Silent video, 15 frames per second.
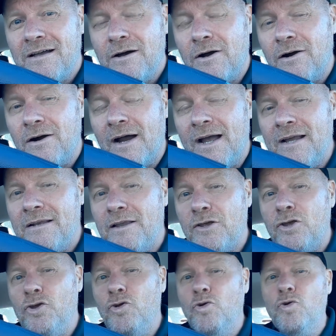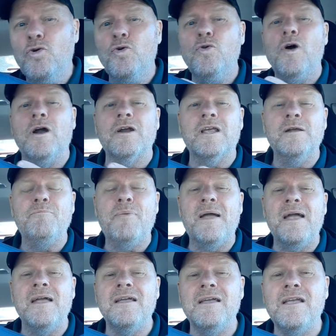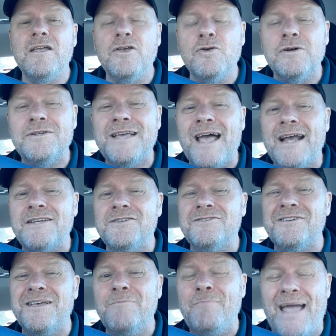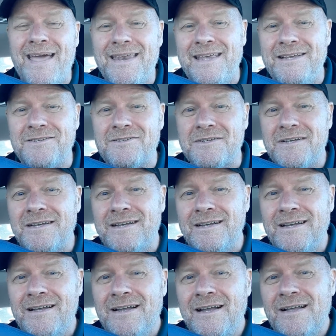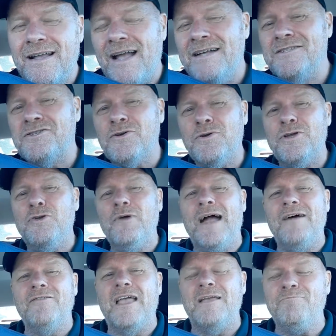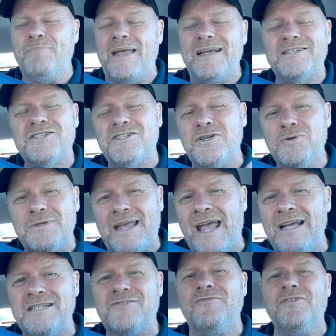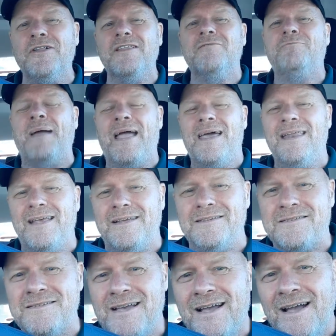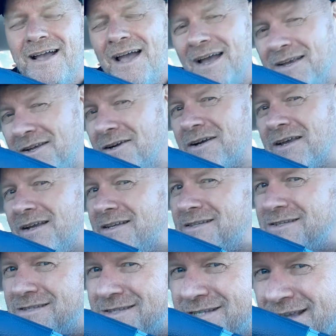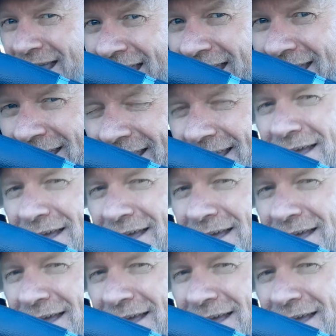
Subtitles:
all right, you are going to pay your taxes in pennies. And so you have a big suitcase full of pennies, and you're going to take